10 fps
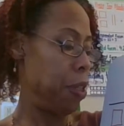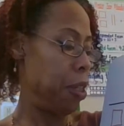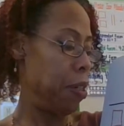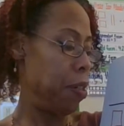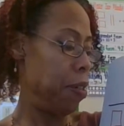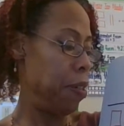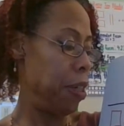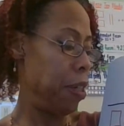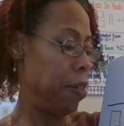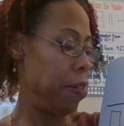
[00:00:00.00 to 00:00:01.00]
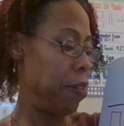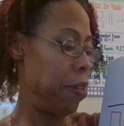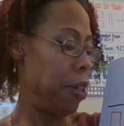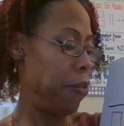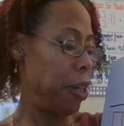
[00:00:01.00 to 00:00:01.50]
6,
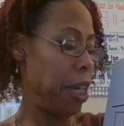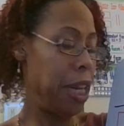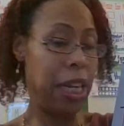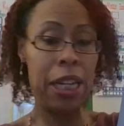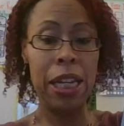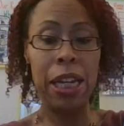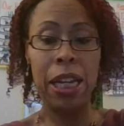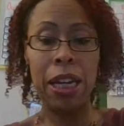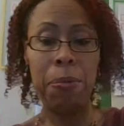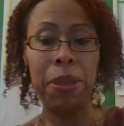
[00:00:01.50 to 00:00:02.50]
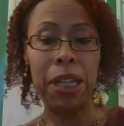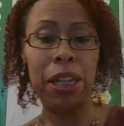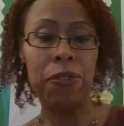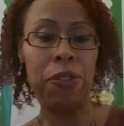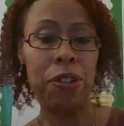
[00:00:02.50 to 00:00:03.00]
7, 8. I'm
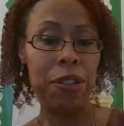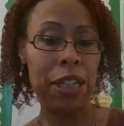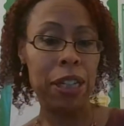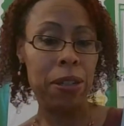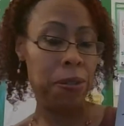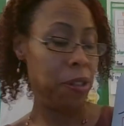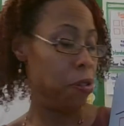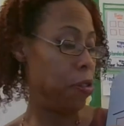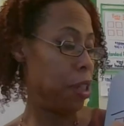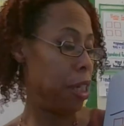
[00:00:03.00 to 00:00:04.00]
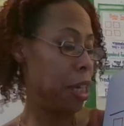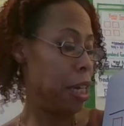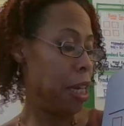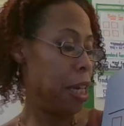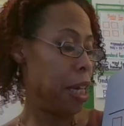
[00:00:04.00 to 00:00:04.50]
thinking for a second because usually
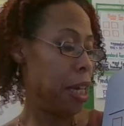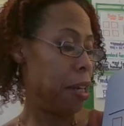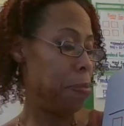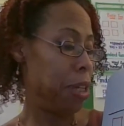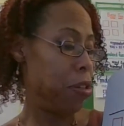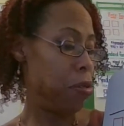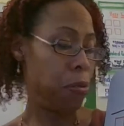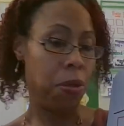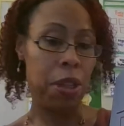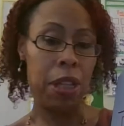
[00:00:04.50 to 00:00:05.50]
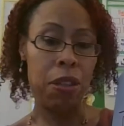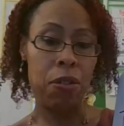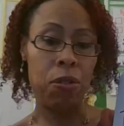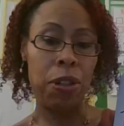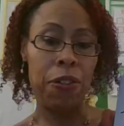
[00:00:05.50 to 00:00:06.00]
I make sure that there
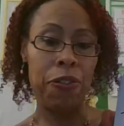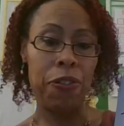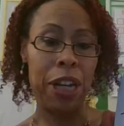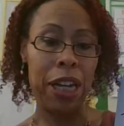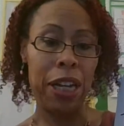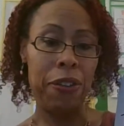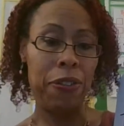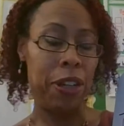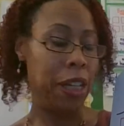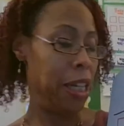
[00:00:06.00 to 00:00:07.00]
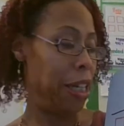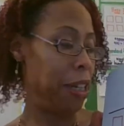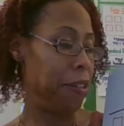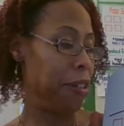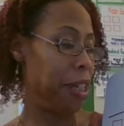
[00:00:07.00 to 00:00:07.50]
are only 5 in a
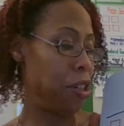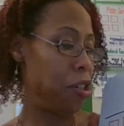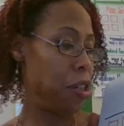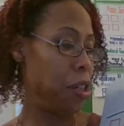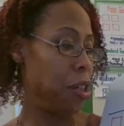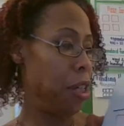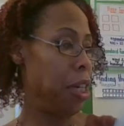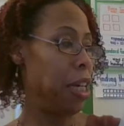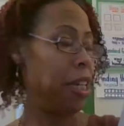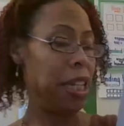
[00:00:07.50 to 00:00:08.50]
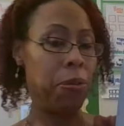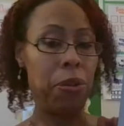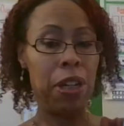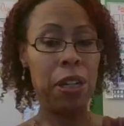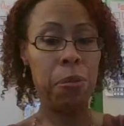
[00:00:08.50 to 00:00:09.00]
section, and that will
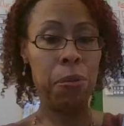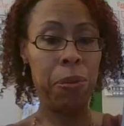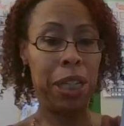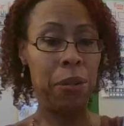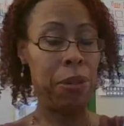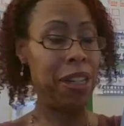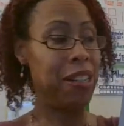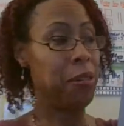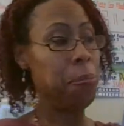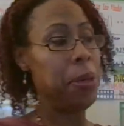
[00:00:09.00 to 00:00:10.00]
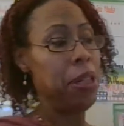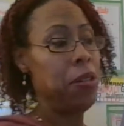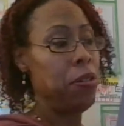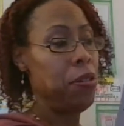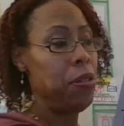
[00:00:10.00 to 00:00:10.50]
help when we get ready to
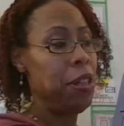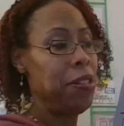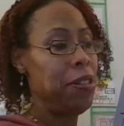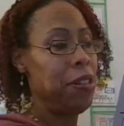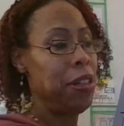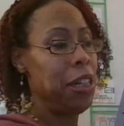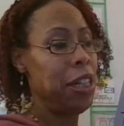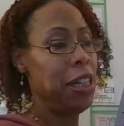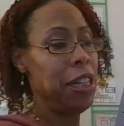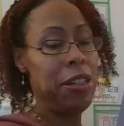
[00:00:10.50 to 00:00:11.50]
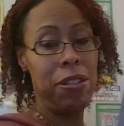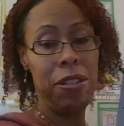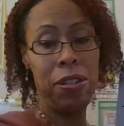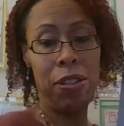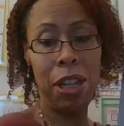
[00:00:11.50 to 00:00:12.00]
bundle. So let's
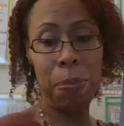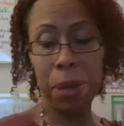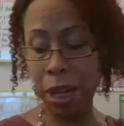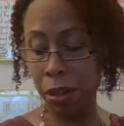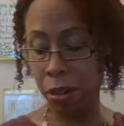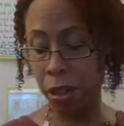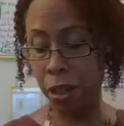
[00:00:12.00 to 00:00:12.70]
continue that pattern.